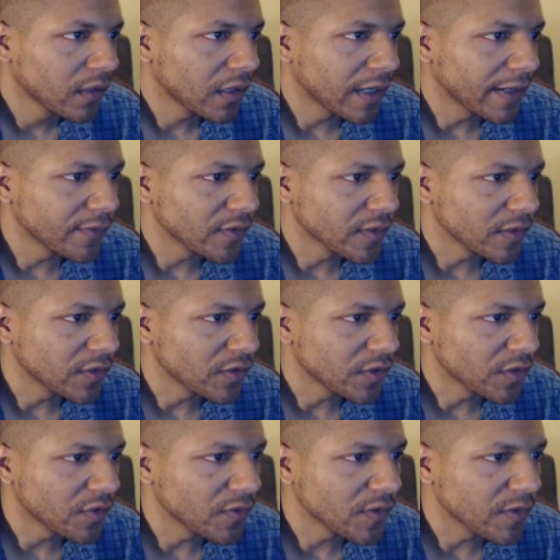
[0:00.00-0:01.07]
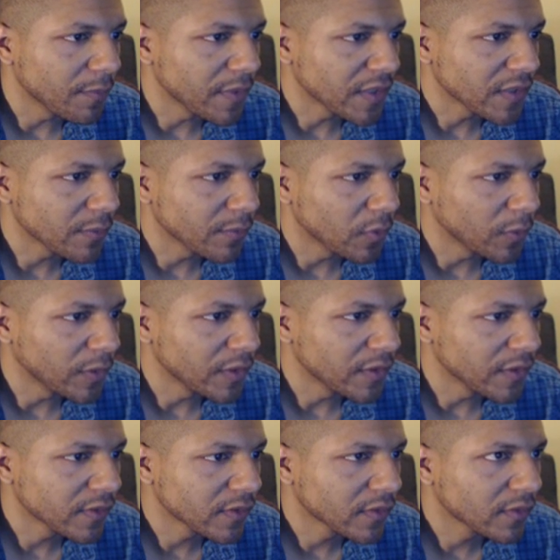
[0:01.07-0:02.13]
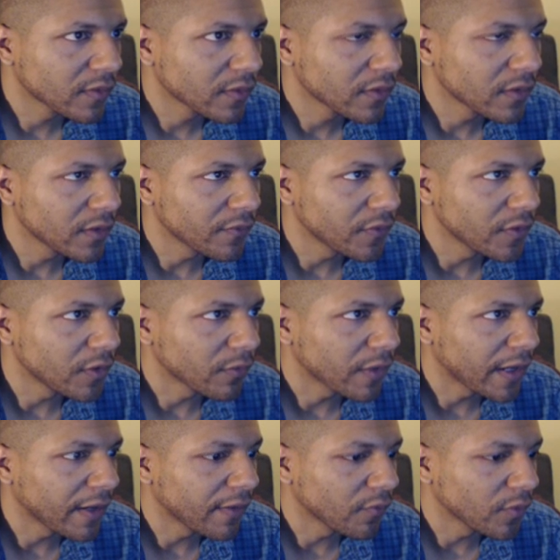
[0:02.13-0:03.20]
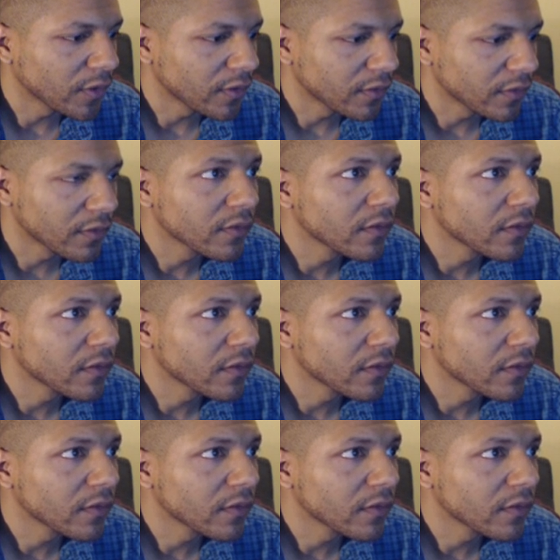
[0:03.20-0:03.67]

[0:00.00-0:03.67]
Obviously, you just use the Mixamo ones if you don't have one,